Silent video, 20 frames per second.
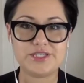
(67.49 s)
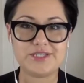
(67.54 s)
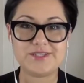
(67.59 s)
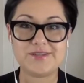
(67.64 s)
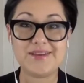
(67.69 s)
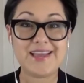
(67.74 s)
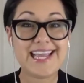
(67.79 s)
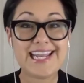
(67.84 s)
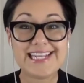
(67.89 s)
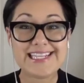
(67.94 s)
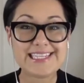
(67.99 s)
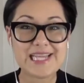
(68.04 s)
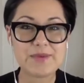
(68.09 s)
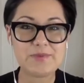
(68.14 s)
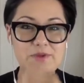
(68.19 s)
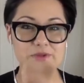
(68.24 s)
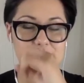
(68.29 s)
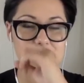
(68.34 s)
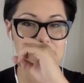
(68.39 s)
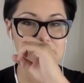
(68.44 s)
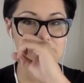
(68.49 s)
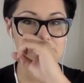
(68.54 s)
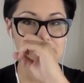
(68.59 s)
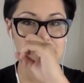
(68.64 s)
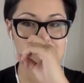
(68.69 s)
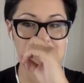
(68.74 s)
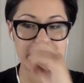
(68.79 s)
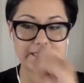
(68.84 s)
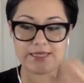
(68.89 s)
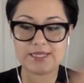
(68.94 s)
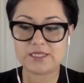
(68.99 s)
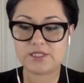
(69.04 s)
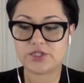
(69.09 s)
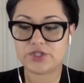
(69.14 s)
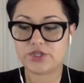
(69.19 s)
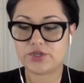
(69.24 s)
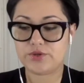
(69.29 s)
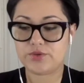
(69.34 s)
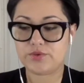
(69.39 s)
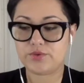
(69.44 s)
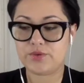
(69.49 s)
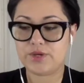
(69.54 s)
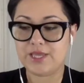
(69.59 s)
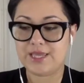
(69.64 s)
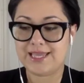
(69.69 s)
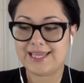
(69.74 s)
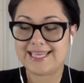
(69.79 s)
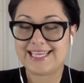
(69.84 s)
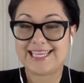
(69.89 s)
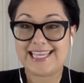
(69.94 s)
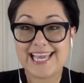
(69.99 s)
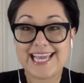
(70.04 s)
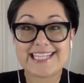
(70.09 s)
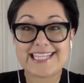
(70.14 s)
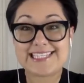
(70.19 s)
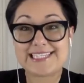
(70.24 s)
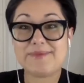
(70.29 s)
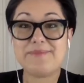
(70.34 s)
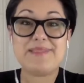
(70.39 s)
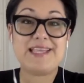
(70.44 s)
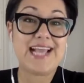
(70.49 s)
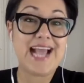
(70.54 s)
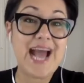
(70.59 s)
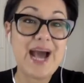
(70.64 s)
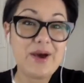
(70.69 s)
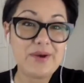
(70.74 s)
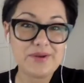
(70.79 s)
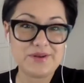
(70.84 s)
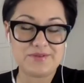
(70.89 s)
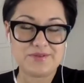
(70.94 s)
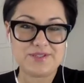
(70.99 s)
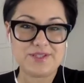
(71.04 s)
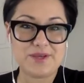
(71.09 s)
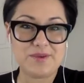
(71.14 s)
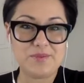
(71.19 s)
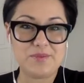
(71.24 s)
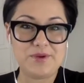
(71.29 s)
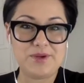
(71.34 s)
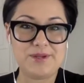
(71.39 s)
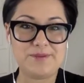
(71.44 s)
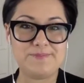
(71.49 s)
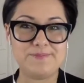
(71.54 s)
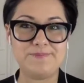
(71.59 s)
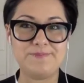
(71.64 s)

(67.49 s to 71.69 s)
So anytime you do anything to get something out of someone,